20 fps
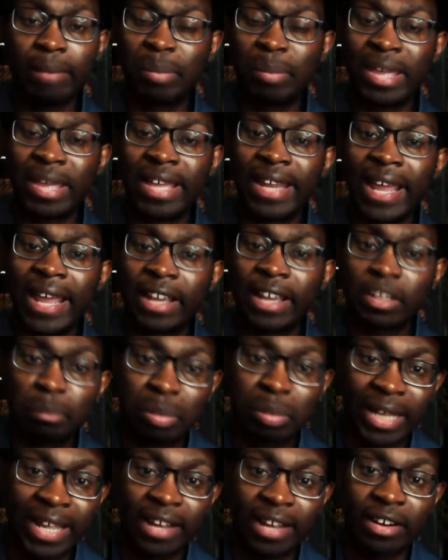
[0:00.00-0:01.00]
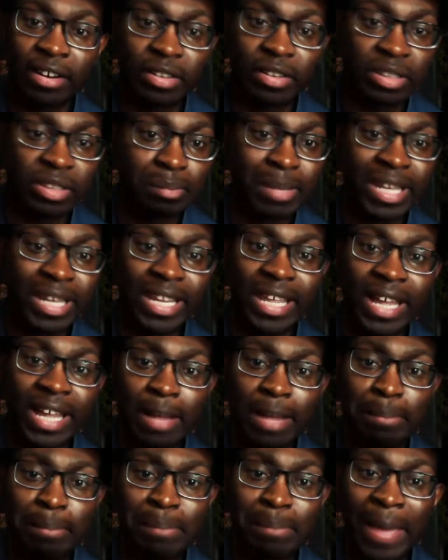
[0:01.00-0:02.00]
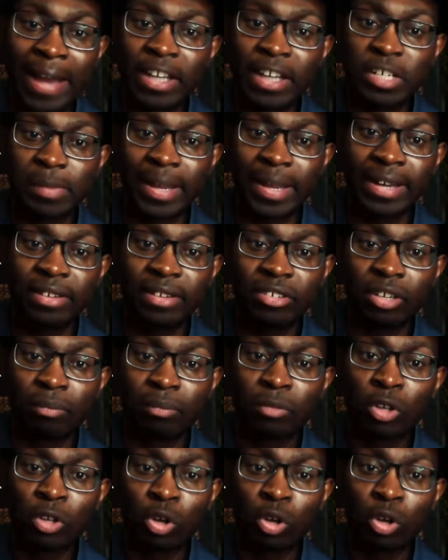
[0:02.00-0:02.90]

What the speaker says: be it ex-players, media, management,